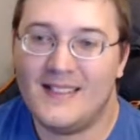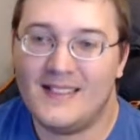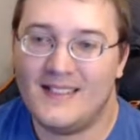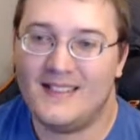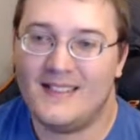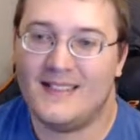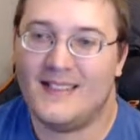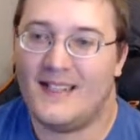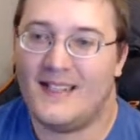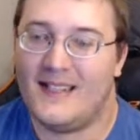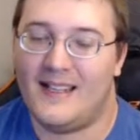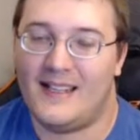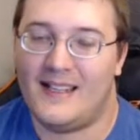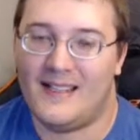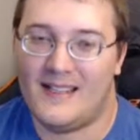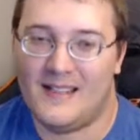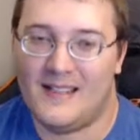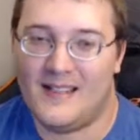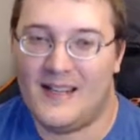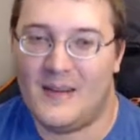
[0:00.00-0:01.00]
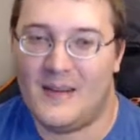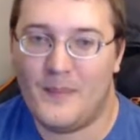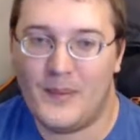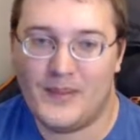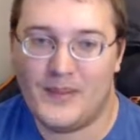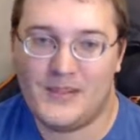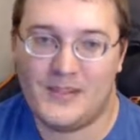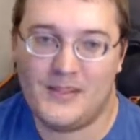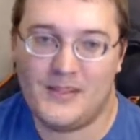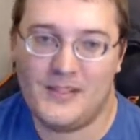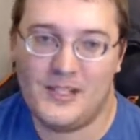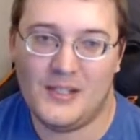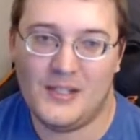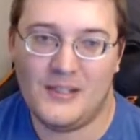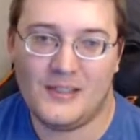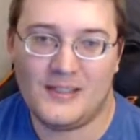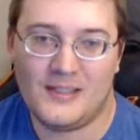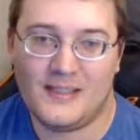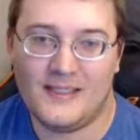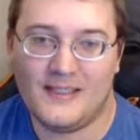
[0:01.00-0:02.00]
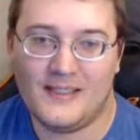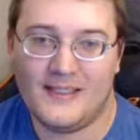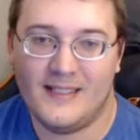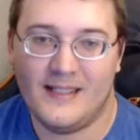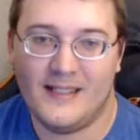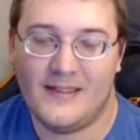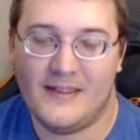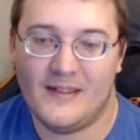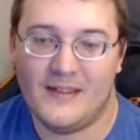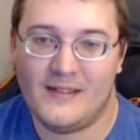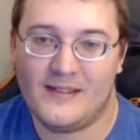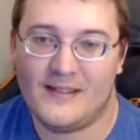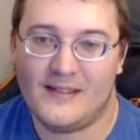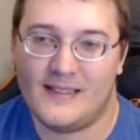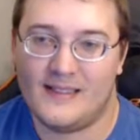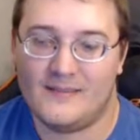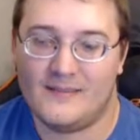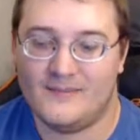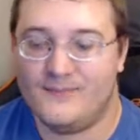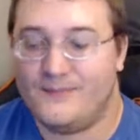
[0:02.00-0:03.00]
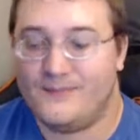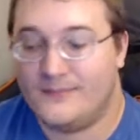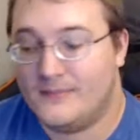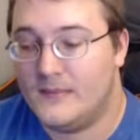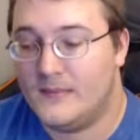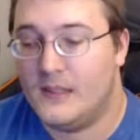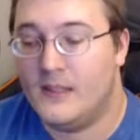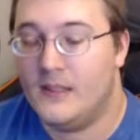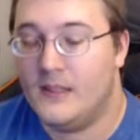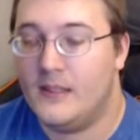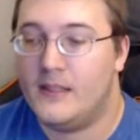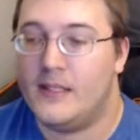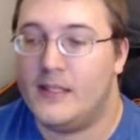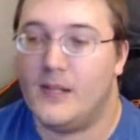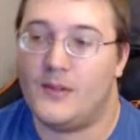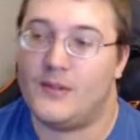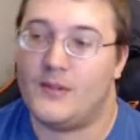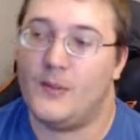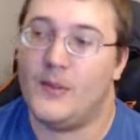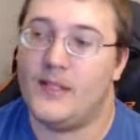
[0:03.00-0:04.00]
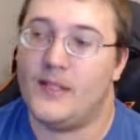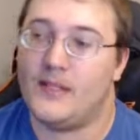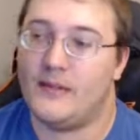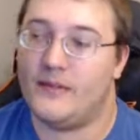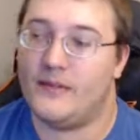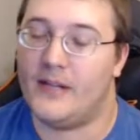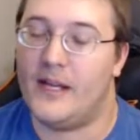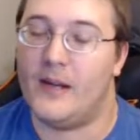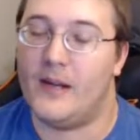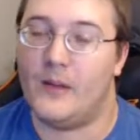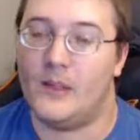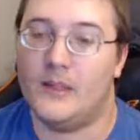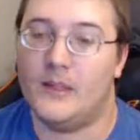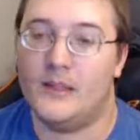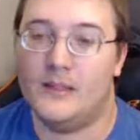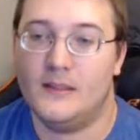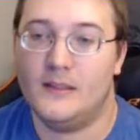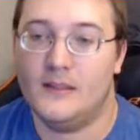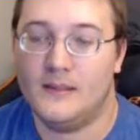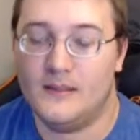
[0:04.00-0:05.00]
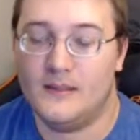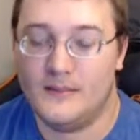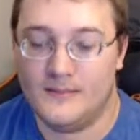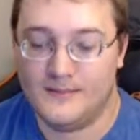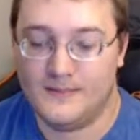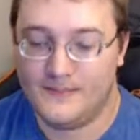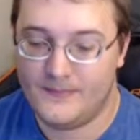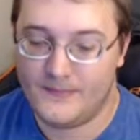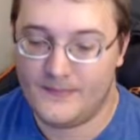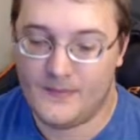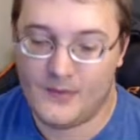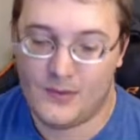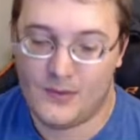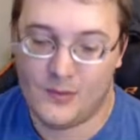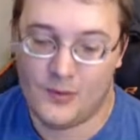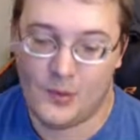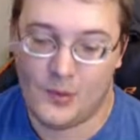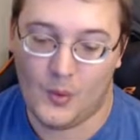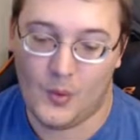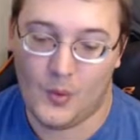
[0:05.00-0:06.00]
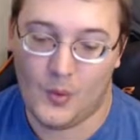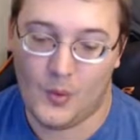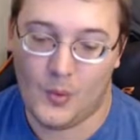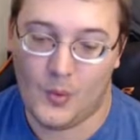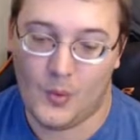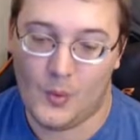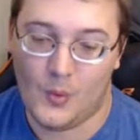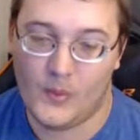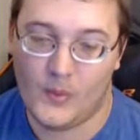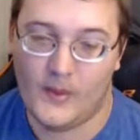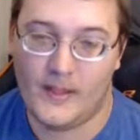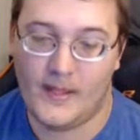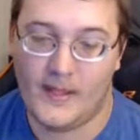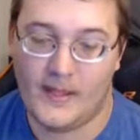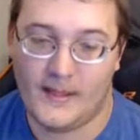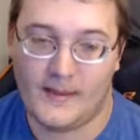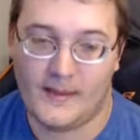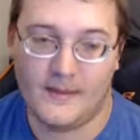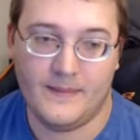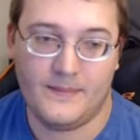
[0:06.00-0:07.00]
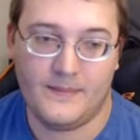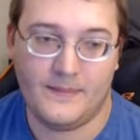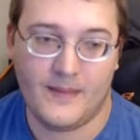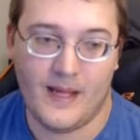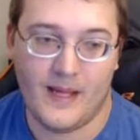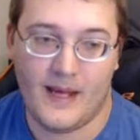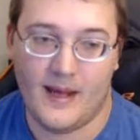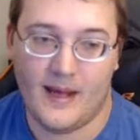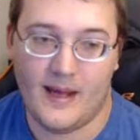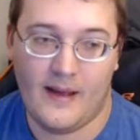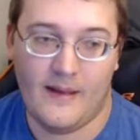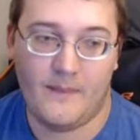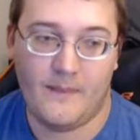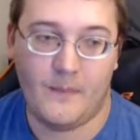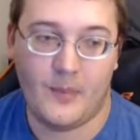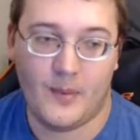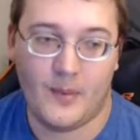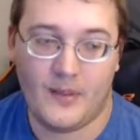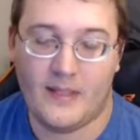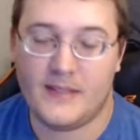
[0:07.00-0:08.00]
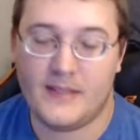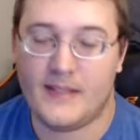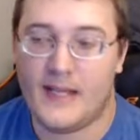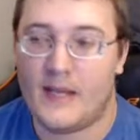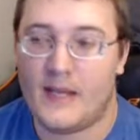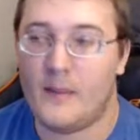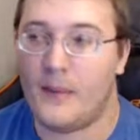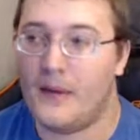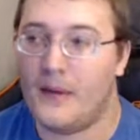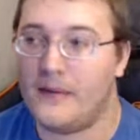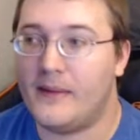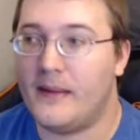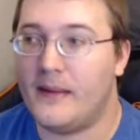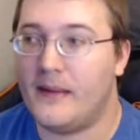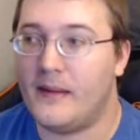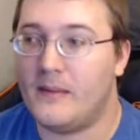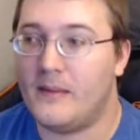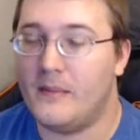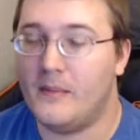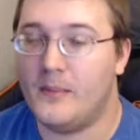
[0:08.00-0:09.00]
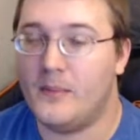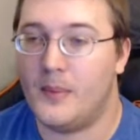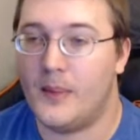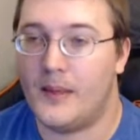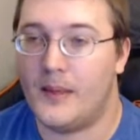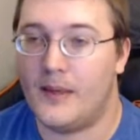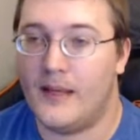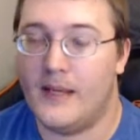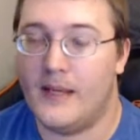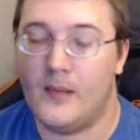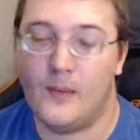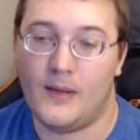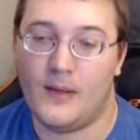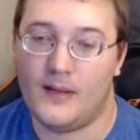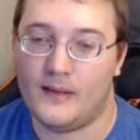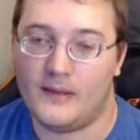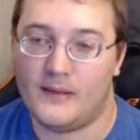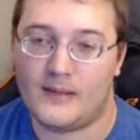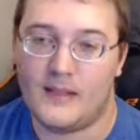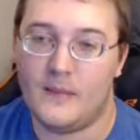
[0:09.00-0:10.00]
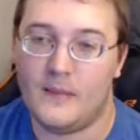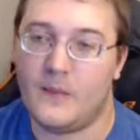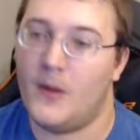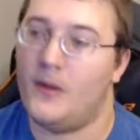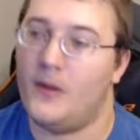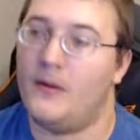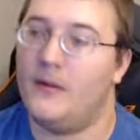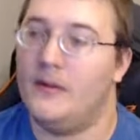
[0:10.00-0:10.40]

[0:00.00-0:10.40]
Well, you get a bunch of junk, and then you're like, That was a waste of an hour. So yeah, I'm pretty sad about that. But anyway, let's keep going.